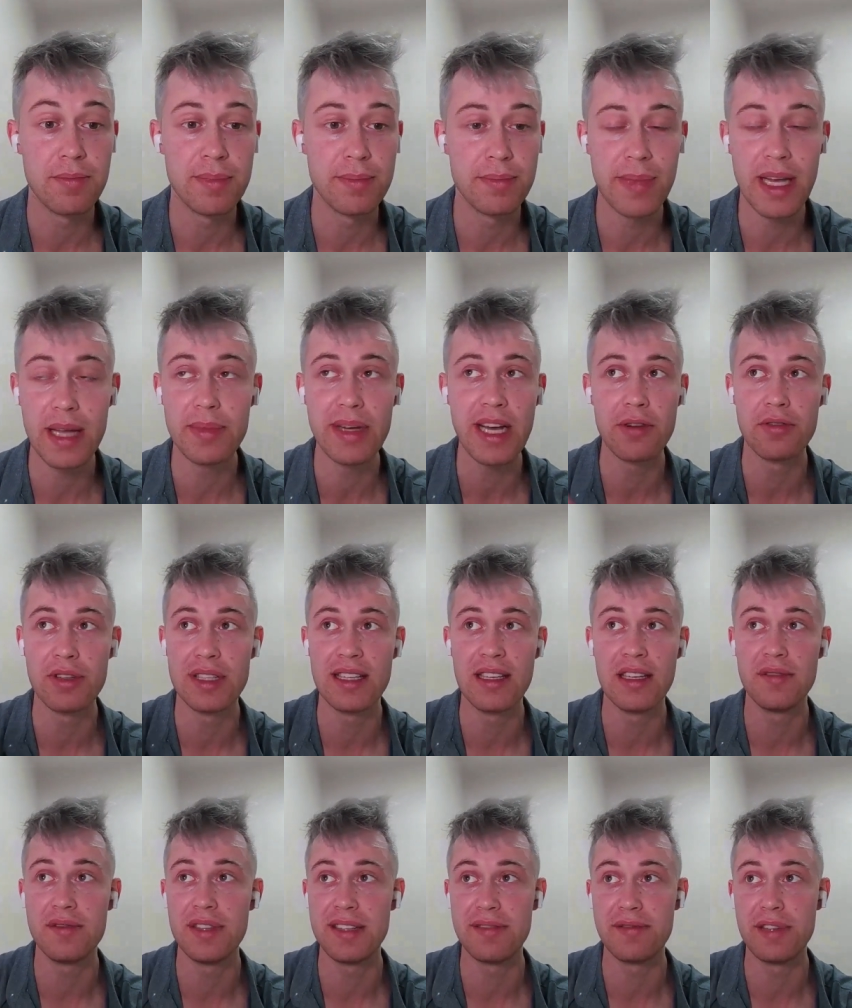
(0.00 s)
Maybe I would
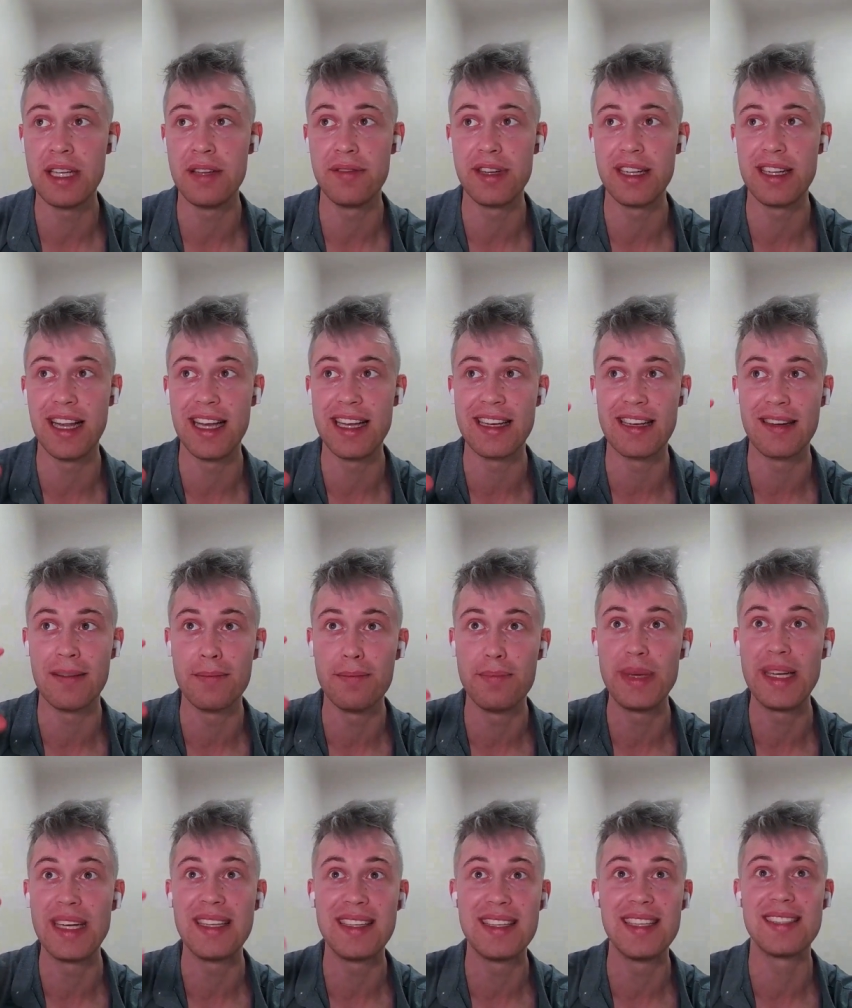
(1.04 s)
give even like a
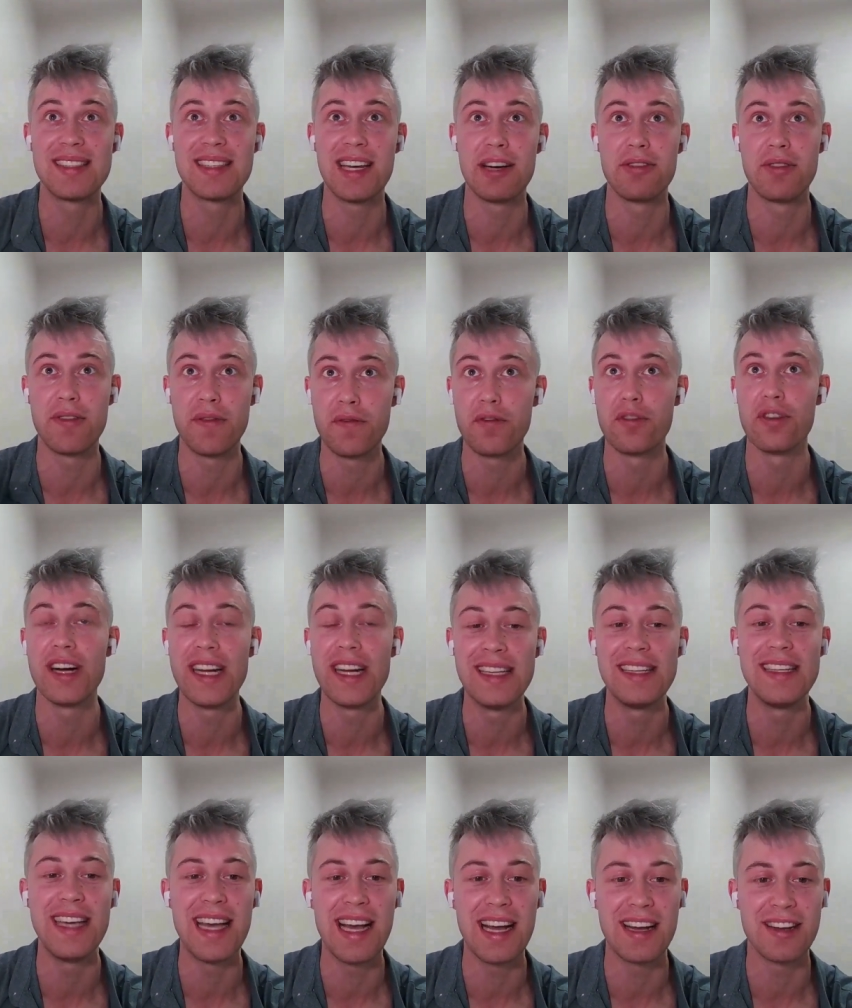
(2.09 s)
big discount for
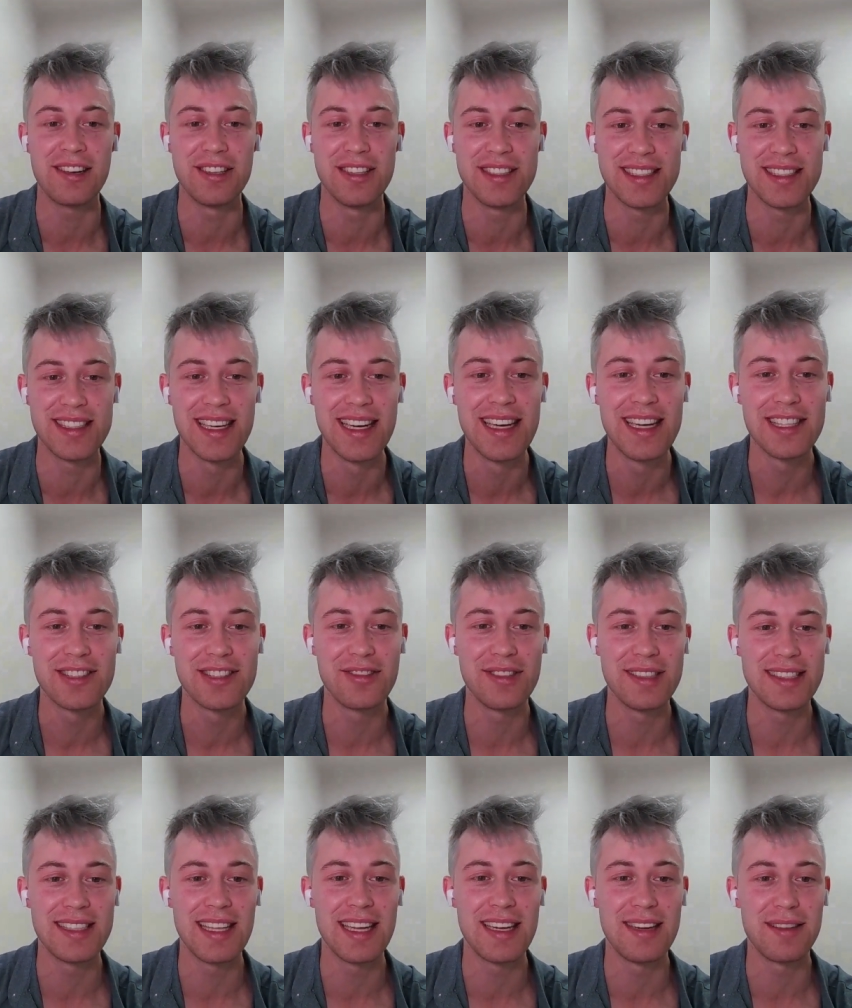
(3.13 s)
indie hackers. So
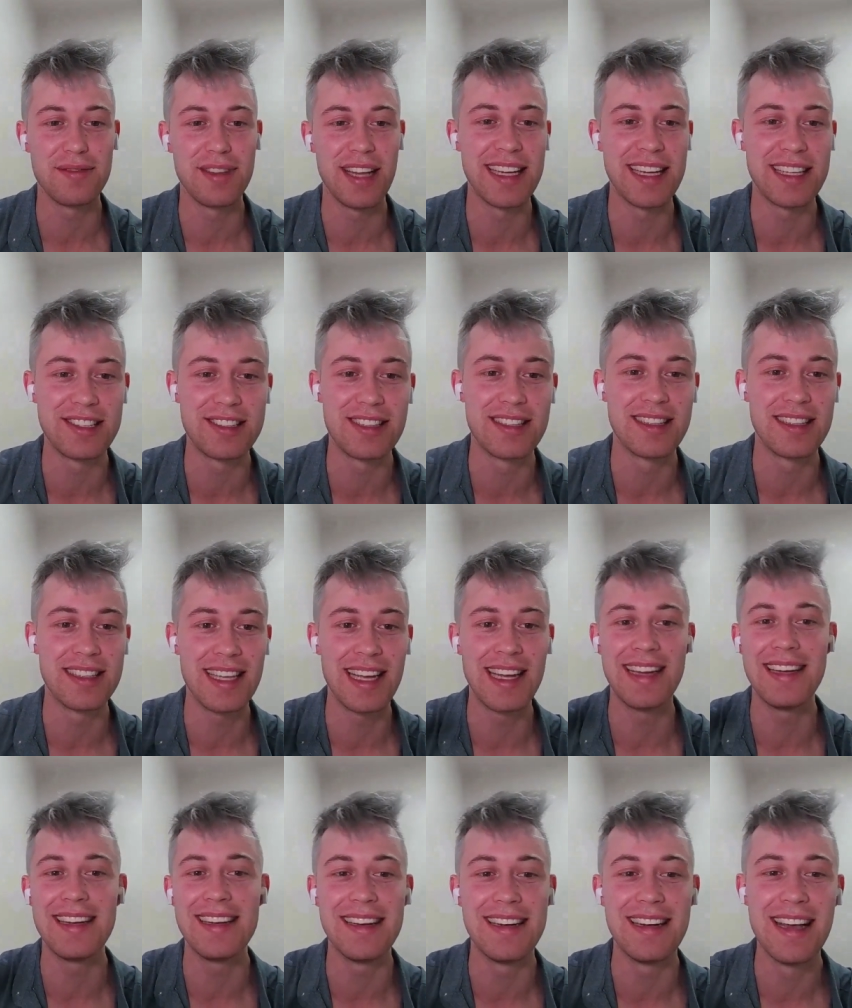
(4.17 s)
instead of like
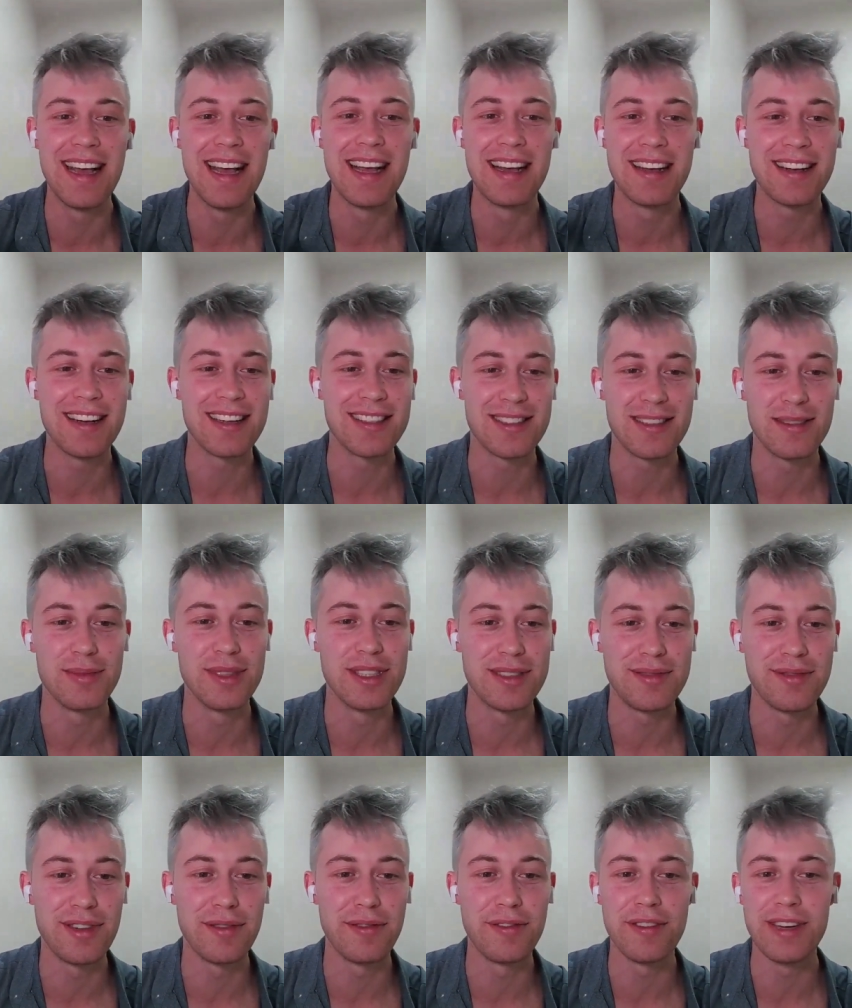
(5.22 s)
10 customers
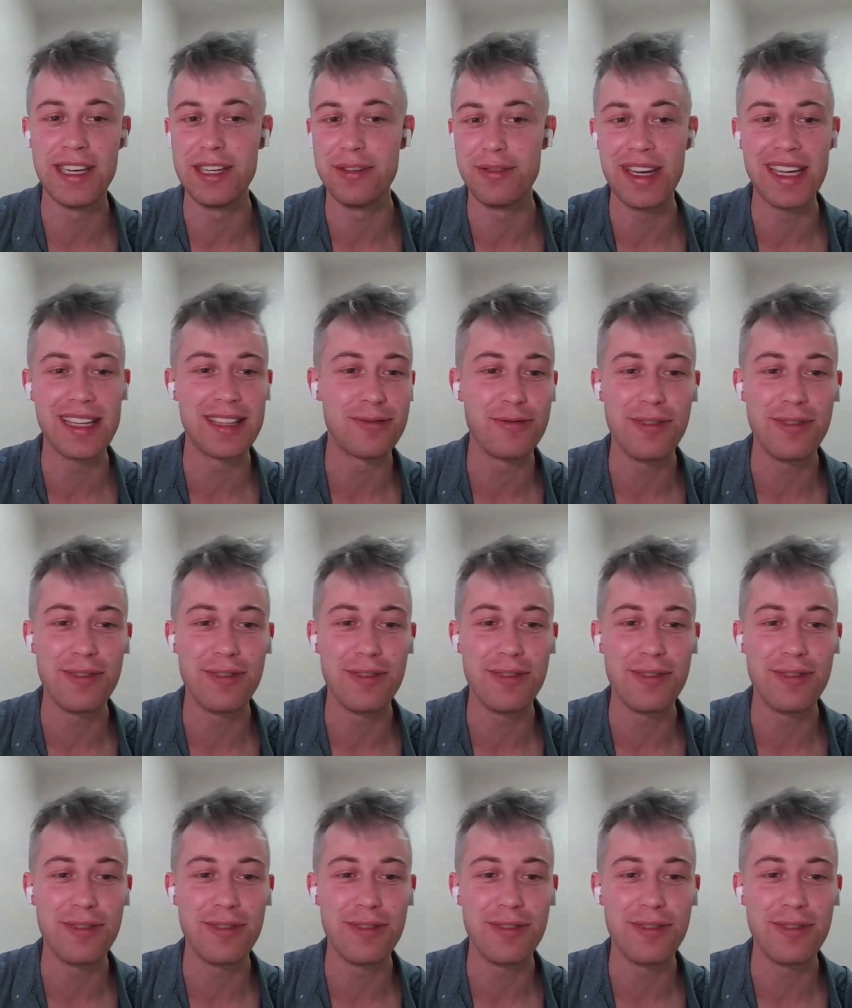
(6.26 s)
for free, you get